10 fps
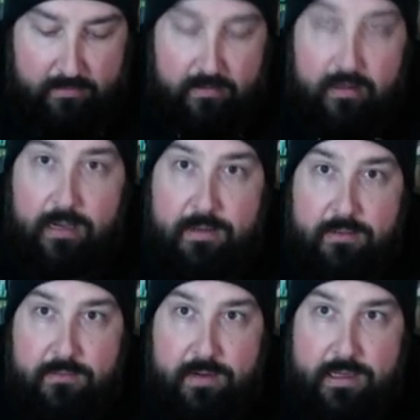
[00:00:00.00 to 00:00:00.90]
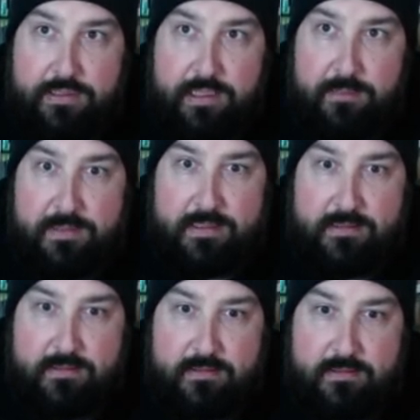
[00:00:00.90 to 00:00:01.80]
I might run out of gems.
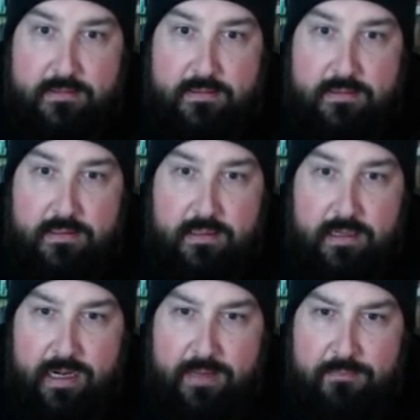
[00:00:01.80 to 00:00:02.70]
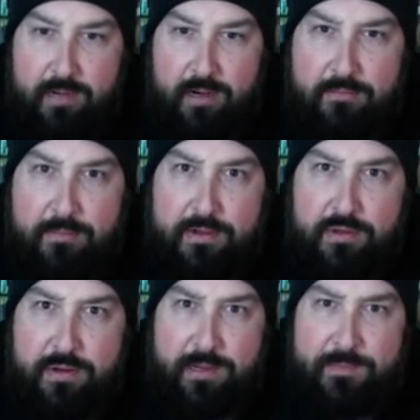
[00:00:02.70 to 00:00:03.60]
I didn't. I don't remember it
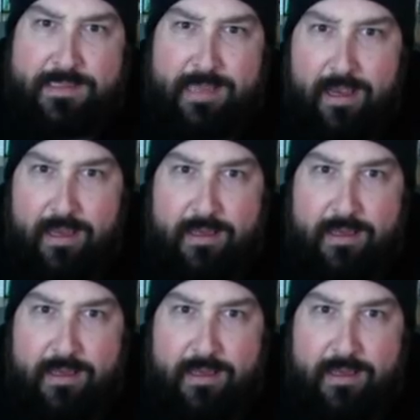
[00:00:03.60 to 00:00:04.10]
going up this high